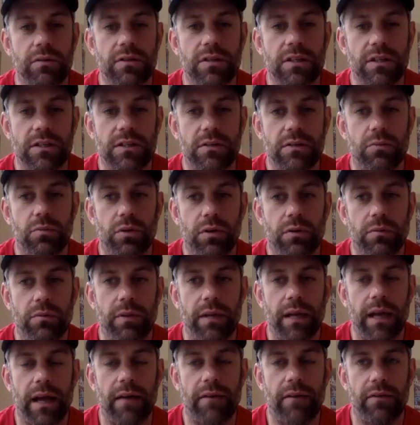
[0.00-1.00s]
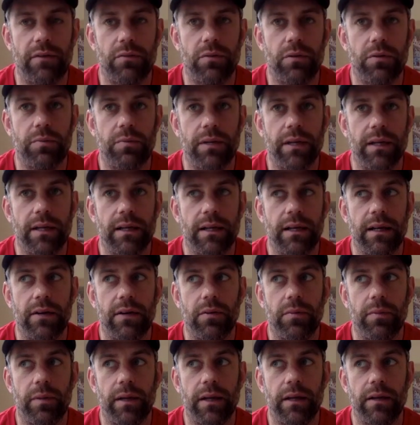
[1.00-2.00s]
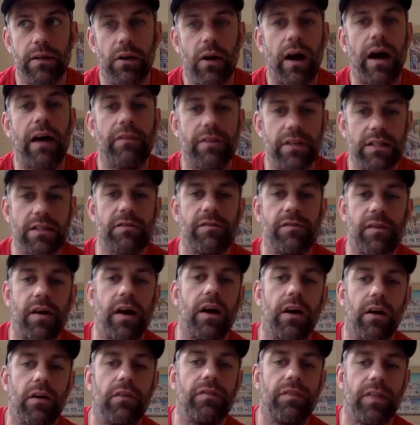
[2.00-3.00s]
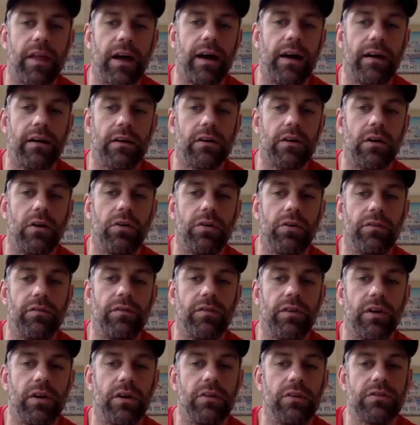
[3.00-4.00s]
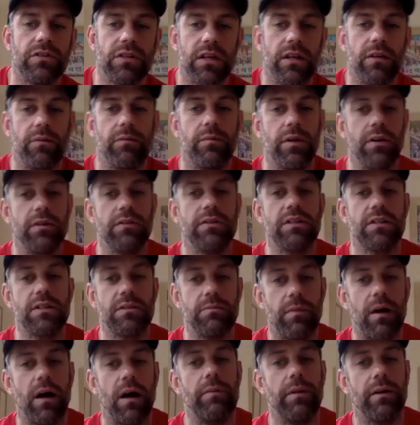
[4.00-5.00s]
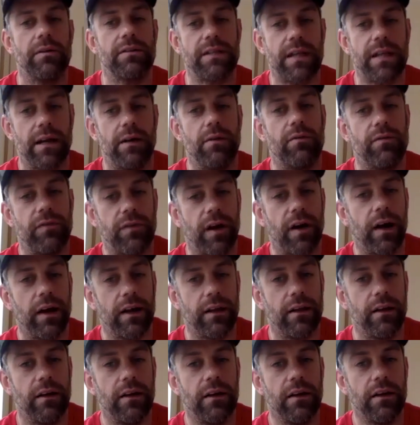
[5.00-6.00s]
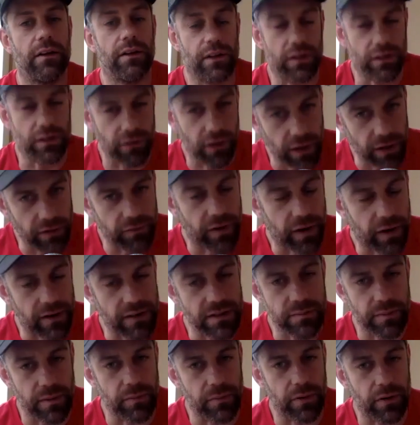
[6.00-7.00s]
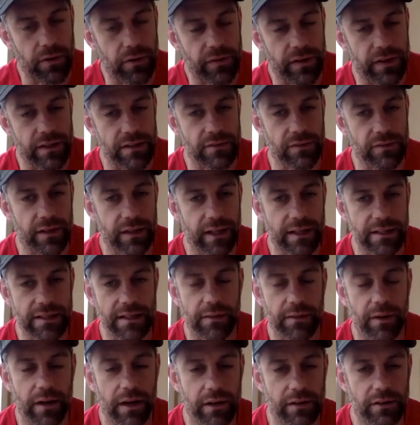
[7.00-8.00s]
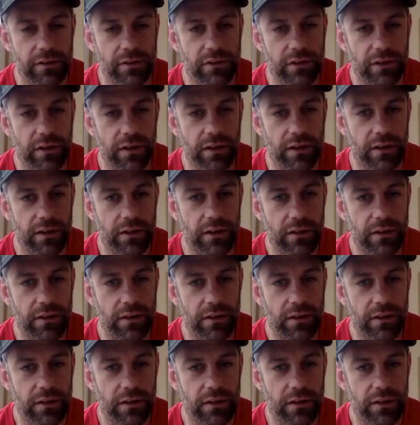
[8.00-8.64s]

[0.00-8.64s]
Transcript: system wouldn't be have it would be a little bit not having to fight off that cold and flu, so your immune system might be able to help fight the coronavirus a bit more effectively. That's how I understood it.